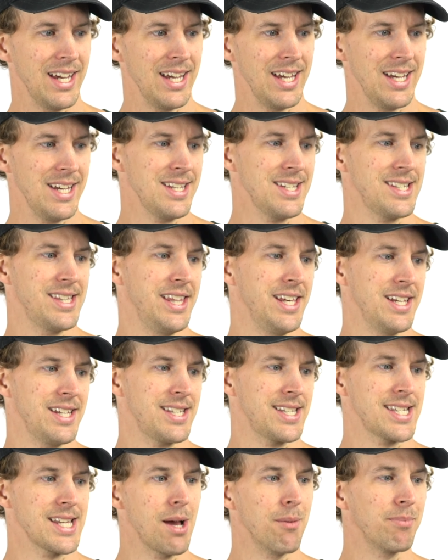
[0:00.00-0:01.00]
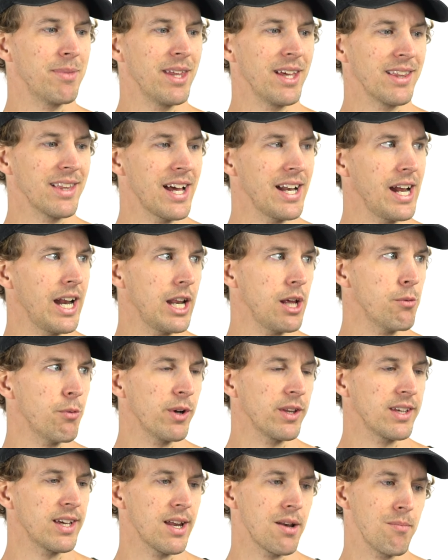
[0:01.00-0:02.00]
is this something that
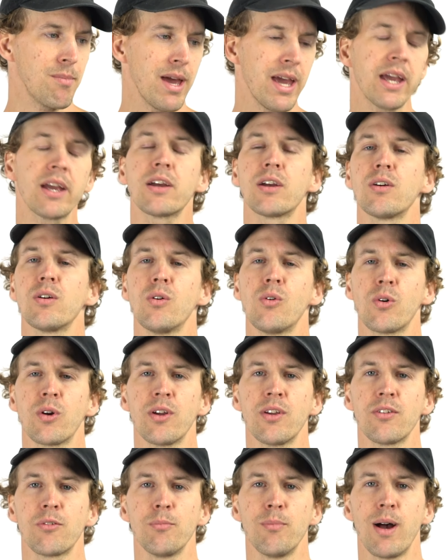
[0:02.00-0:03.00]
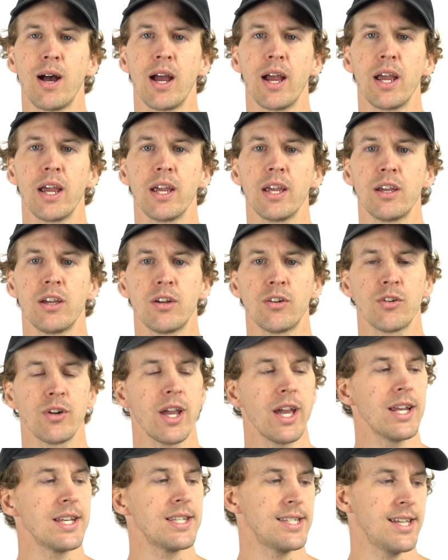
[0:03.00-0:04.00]
anyone can make, or is my
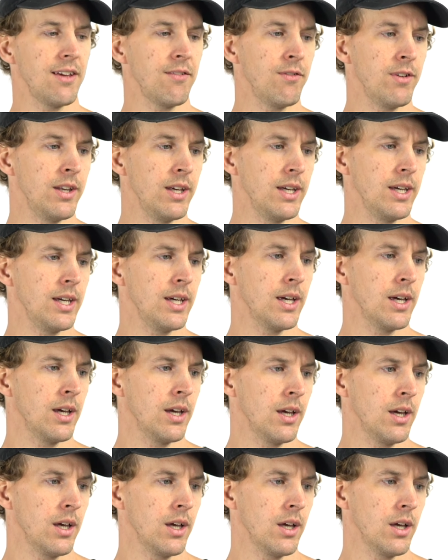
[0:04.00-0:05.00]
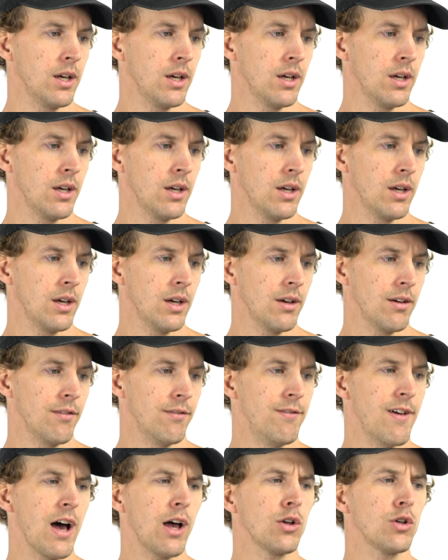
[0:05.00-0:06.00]
creativity
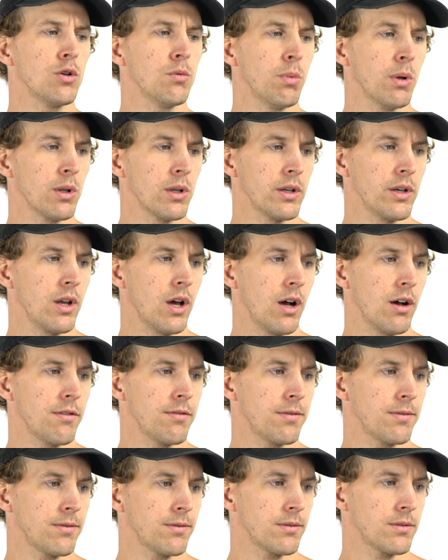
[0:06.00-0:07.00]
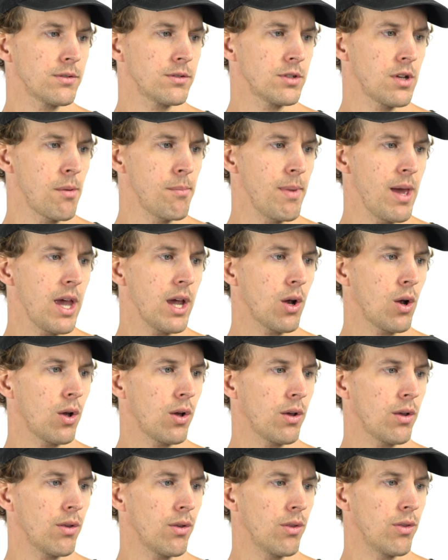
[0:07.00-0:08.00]
valuable enough to make
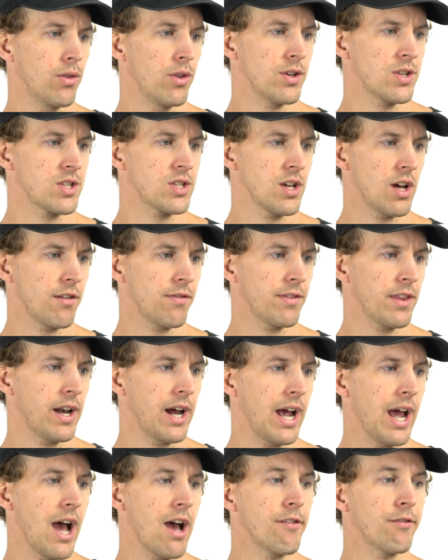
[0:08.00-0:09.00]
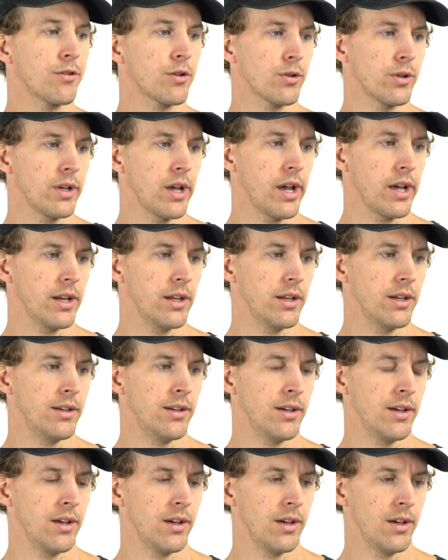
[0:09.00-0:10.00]
the stuff that I have created
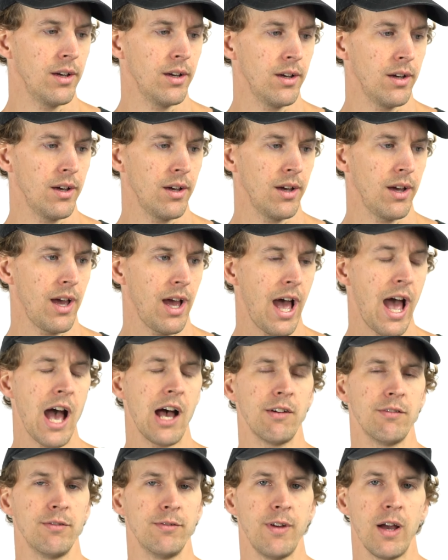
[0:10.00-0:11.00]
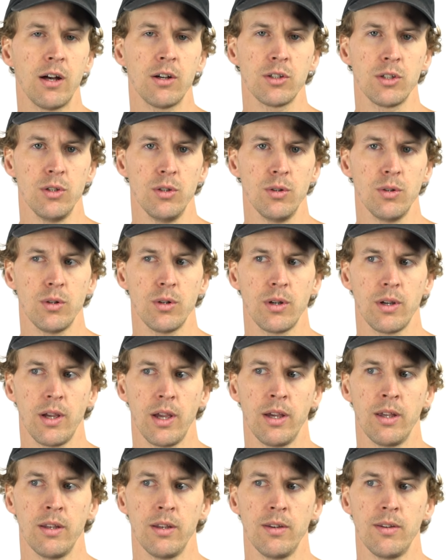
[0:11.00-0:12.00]
have value?
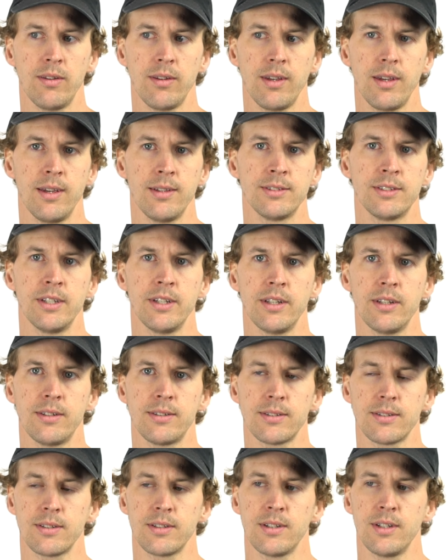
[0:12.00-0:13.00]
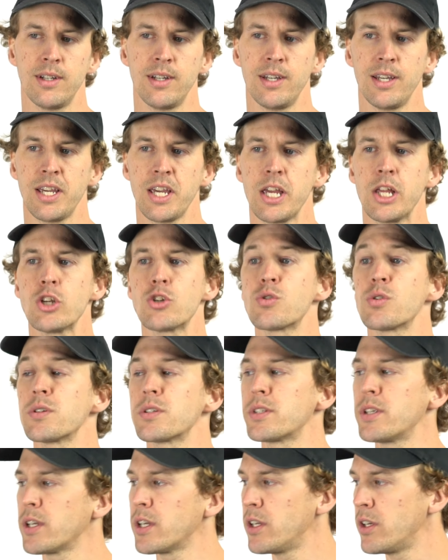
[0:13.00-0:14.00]
And is it
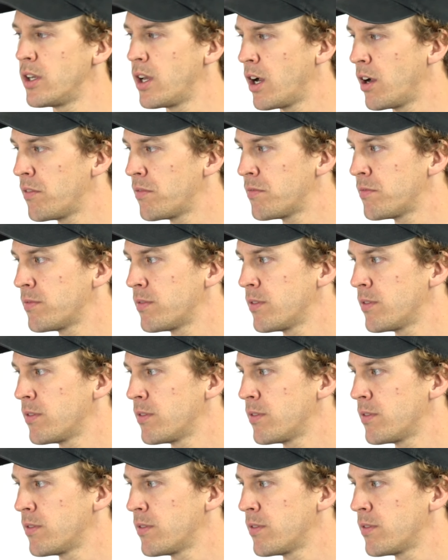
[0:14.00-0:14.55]
interesting enough